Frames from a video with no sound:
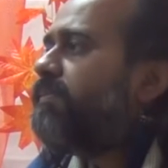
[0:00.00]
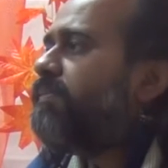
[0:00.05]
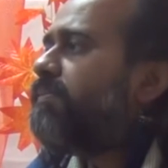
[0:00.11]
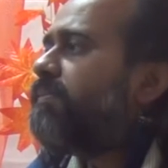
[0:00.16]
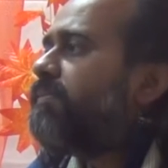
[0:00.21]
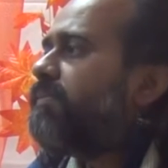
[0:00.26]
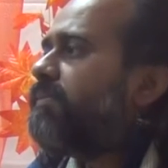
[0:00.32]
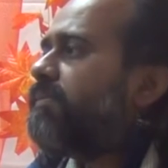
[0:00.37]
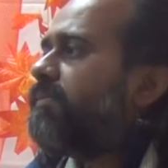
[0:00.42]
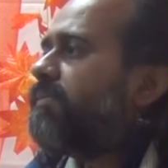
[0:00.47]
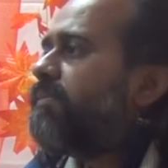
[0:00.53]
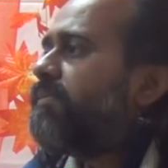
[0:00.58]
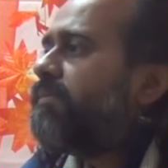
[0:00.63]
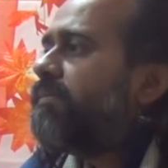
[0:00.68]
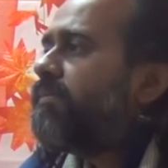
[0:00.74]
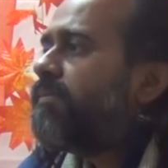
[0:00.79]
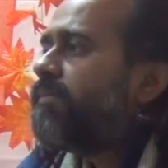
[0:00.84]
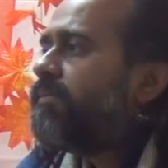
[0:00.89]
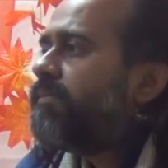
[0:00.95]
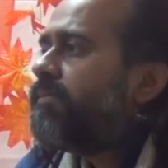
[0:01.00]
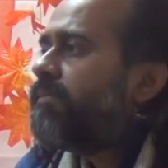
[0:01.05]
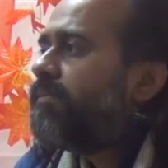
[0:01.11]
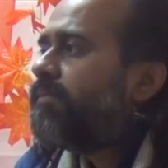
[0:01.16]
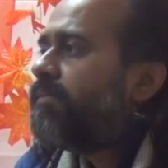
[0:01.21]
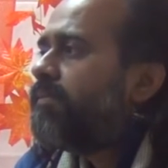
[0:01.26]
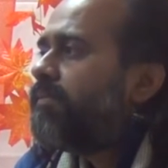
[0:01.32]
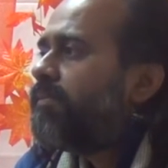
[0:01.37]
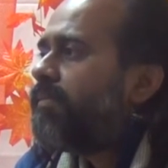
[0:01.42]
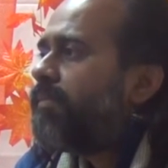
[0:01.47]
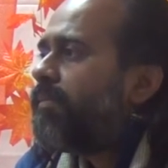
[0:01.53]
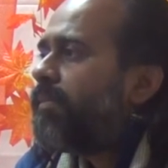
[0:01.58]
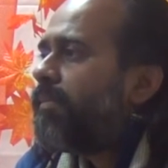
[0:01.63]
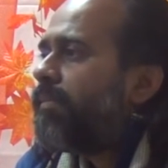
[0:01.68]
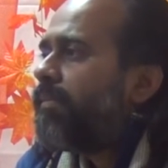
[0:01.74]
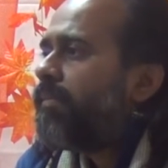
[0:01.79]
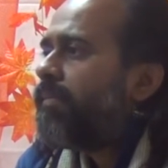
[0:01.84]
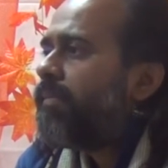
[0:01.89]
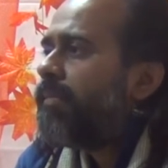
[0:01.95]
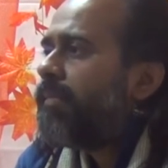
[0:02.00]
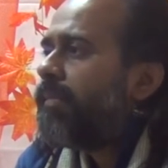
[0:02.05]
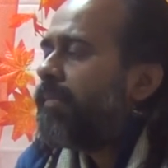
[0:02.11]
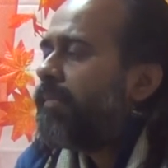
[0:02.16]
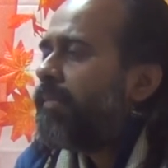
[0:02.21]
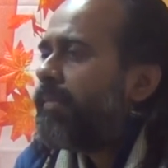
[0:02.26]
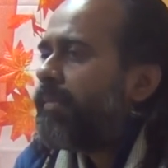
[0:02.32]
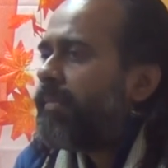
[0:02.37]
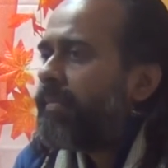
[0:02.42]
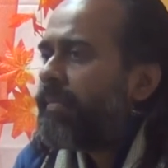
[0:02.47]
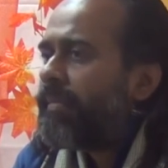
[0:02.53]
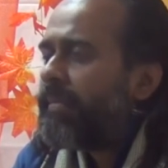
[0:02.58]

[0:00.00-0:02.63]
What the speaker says: Nothing is said.